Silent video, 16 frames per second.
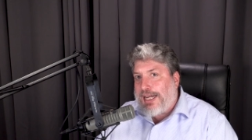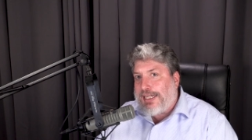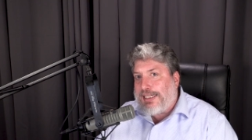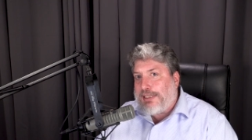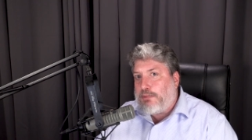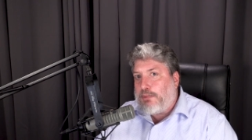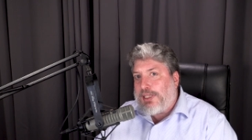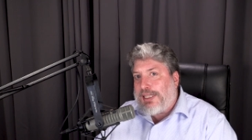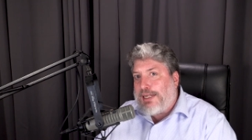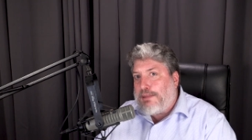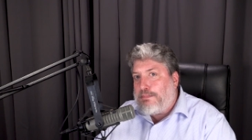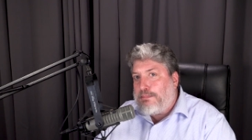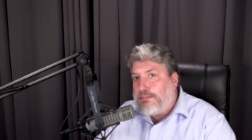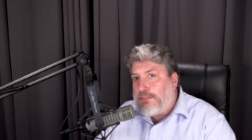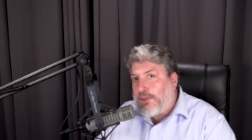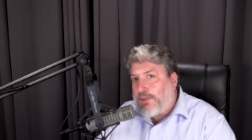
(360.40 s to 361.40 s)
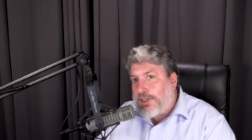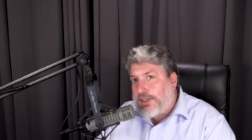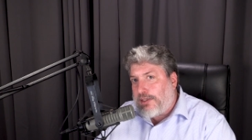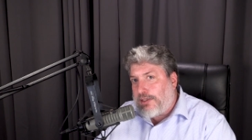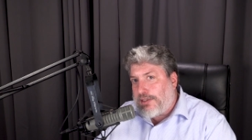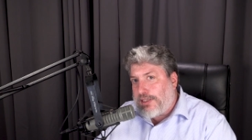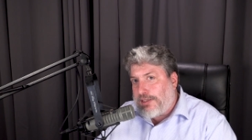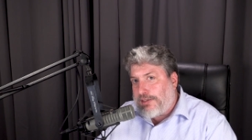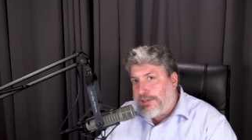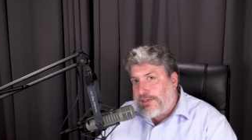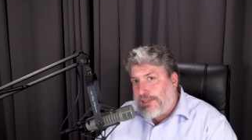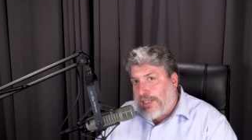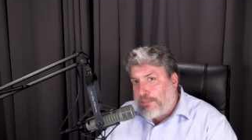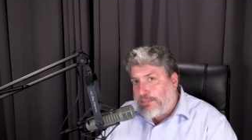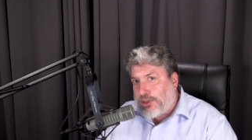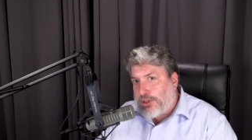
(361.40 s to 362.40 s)
at a, with a miracle
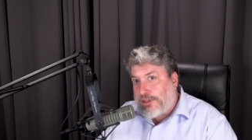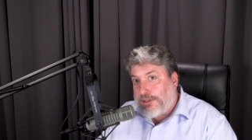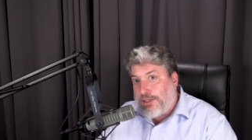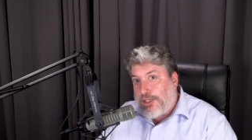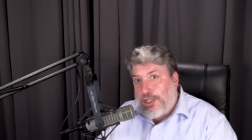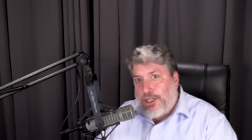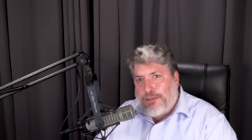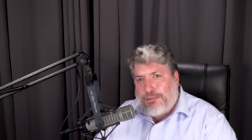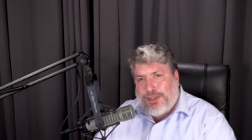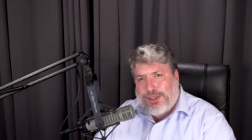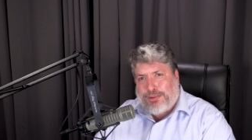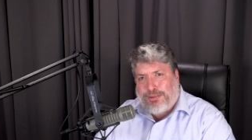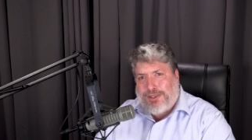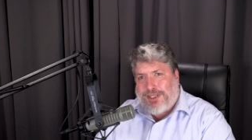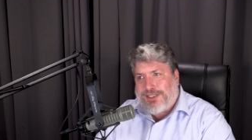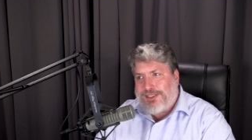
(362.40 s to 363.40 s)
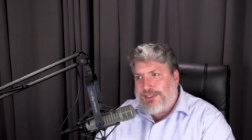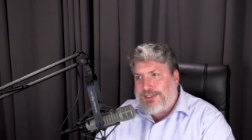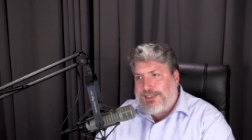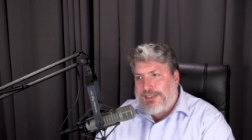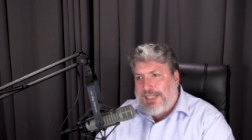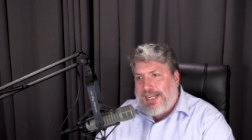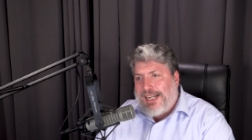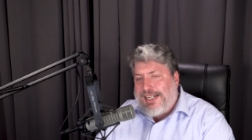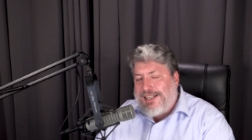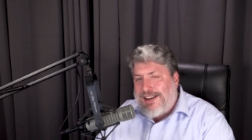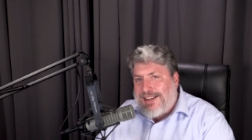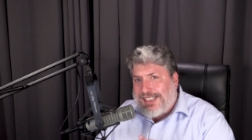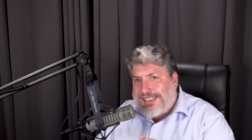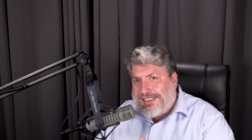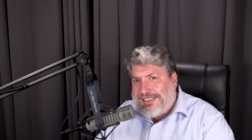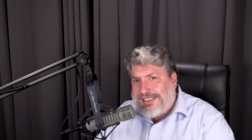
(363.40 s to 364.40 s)
conception, which was an
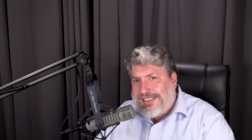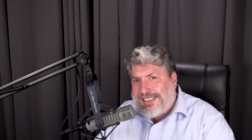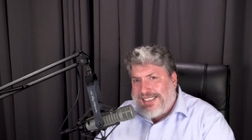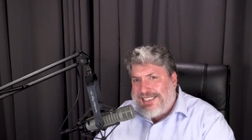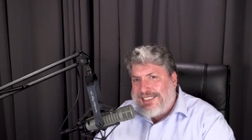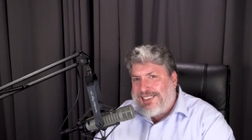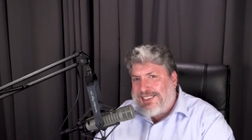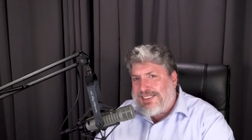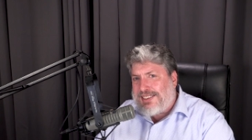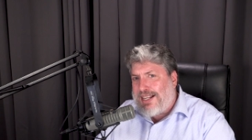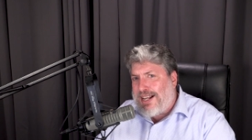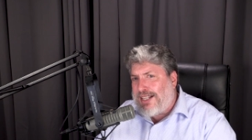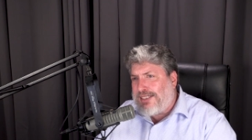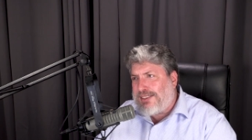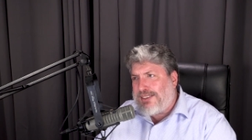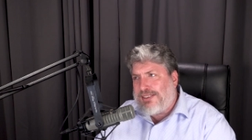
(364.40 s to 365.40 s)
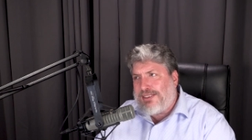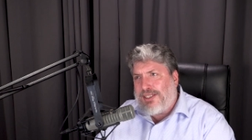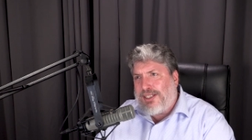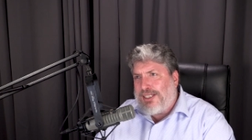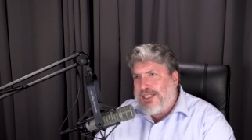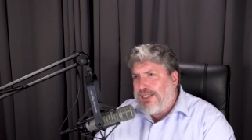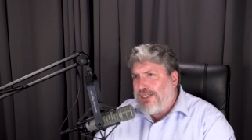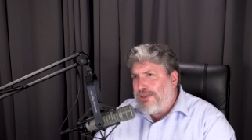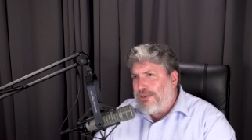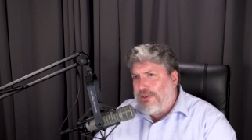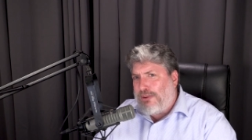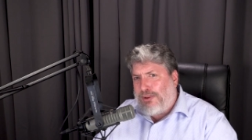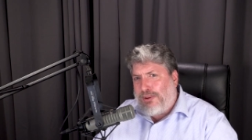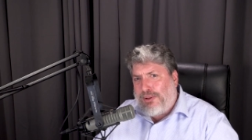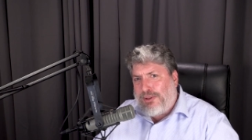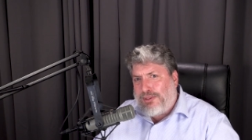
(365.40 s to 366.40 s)
idea ensconced in
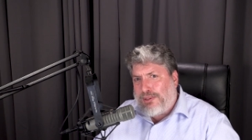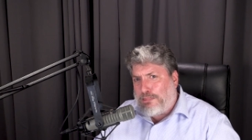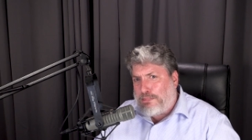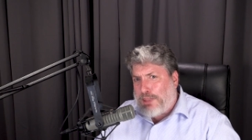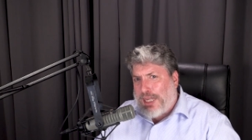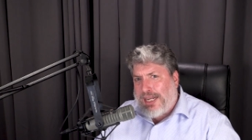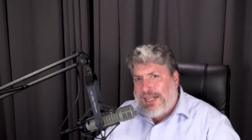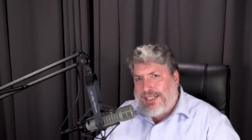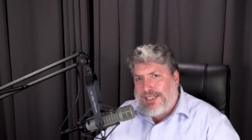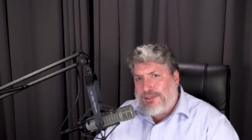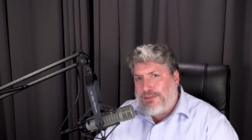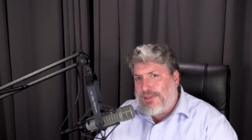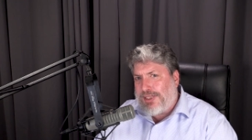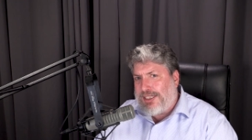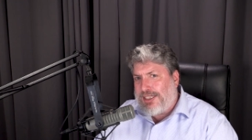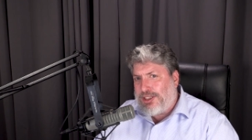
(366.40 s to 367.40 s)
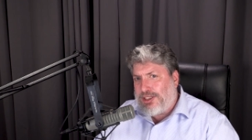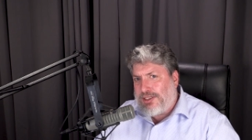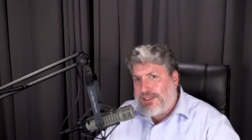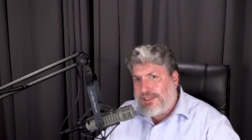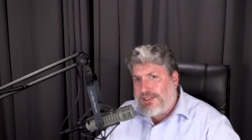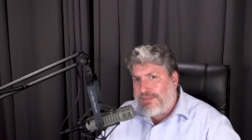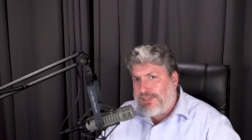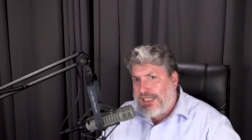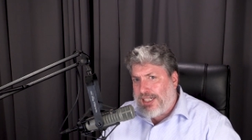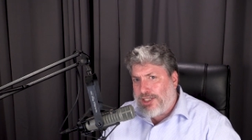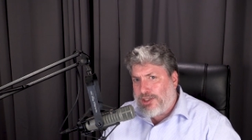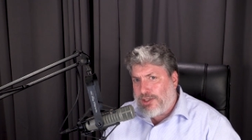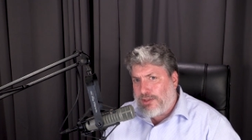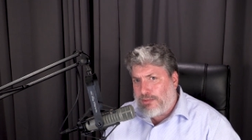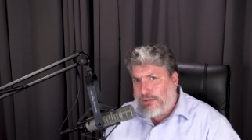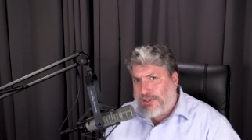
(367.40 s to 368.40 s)
all the pagan religions of the
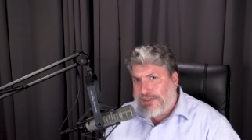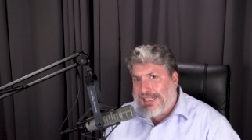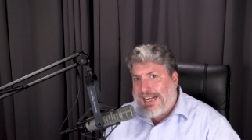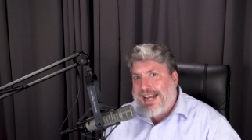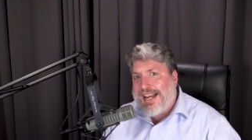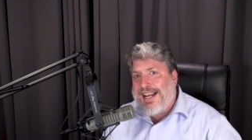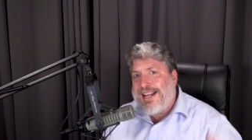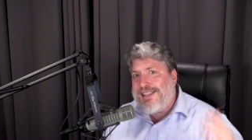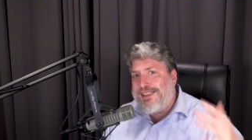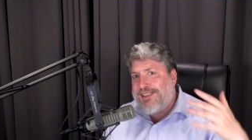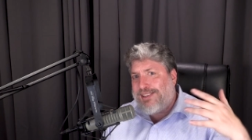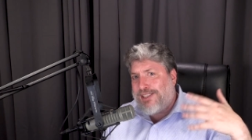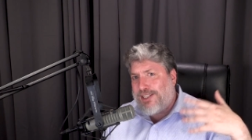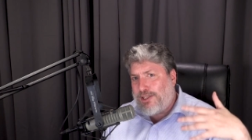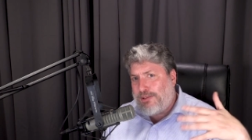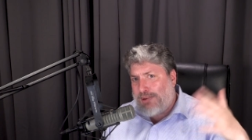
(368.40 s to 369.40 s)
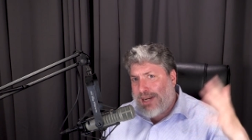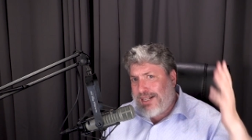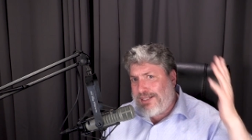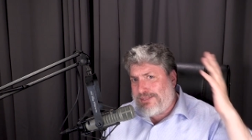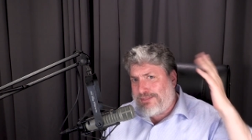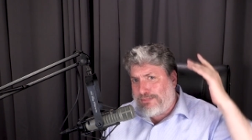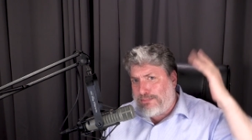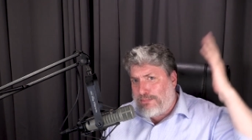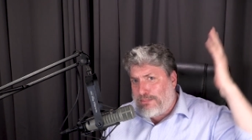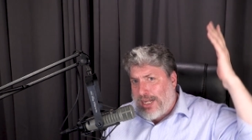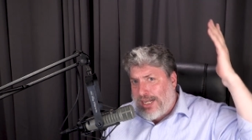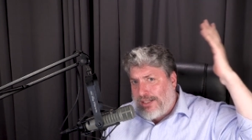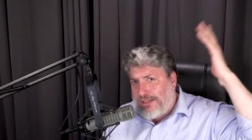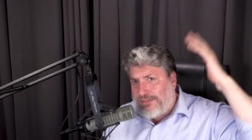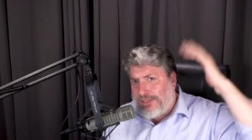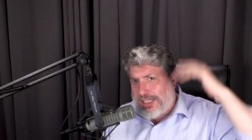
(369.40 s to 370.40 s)
ancient world and the great
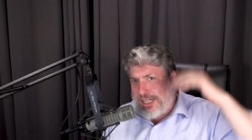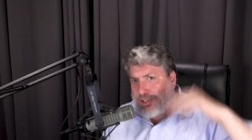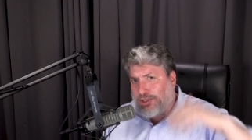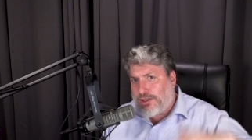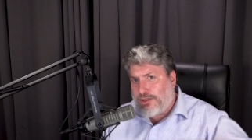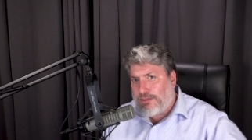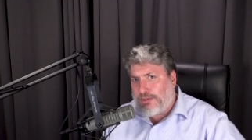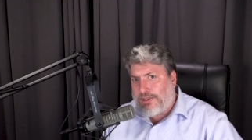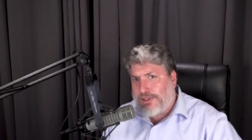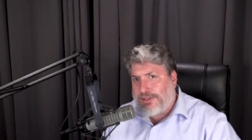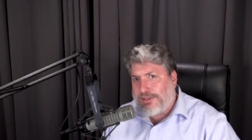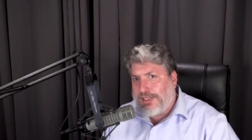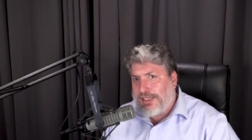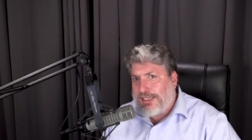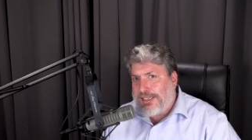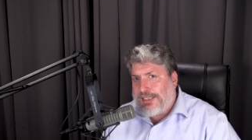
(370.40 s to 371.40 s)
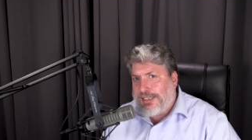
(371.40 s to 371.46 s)
men of the ancient world,